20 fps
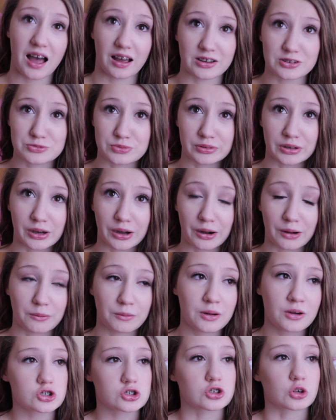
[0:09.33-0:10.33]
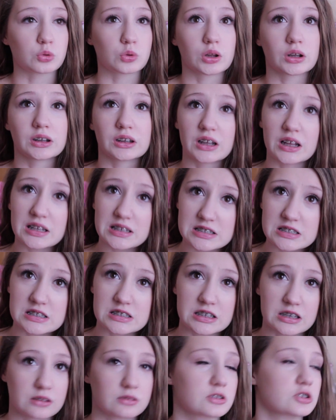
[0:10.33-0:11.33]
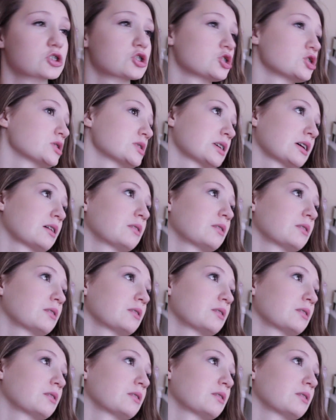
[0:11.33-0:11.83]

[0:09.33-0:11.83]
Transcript: as we go. So let's see how this turns